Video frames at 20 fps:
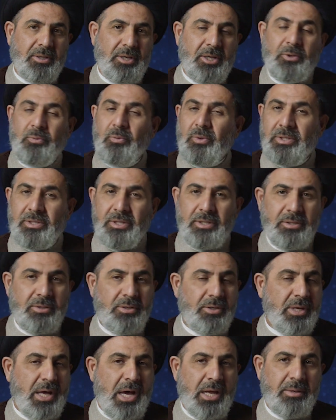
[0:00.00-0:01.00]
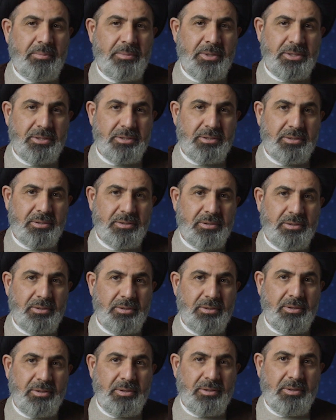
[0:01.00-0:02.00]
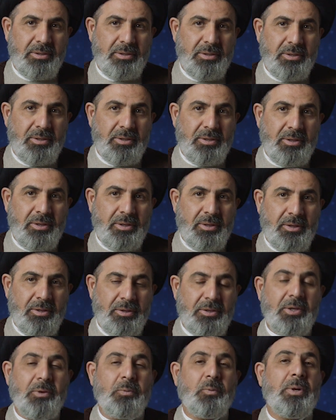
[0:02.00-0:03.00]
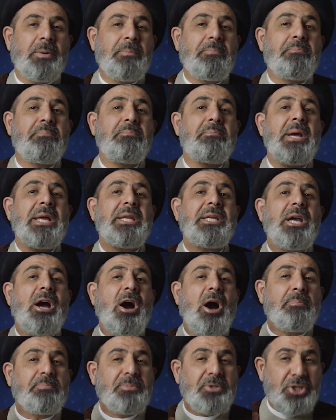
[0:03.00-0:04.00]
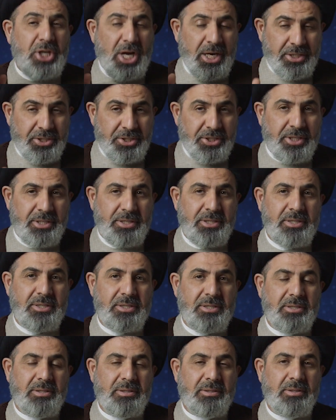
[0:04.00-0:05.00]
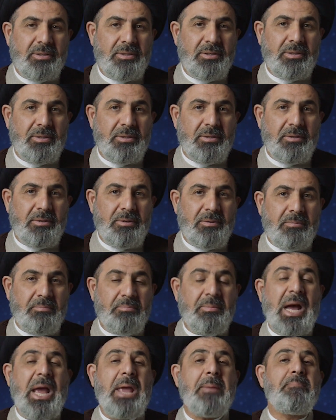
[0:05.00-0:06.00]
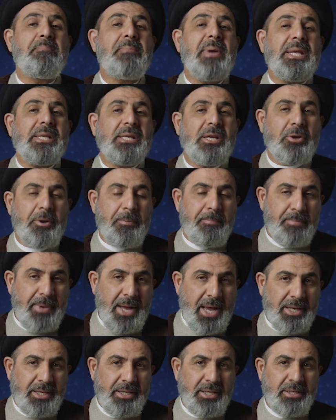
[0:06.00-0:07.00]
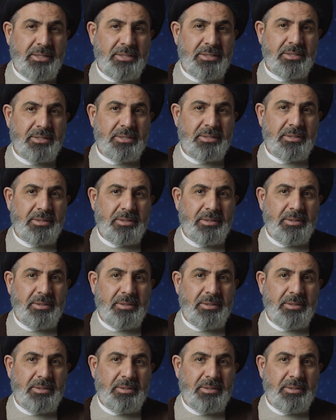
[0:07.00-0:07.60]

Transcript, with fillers: It wasn't unanimous. There were many objections by many companions.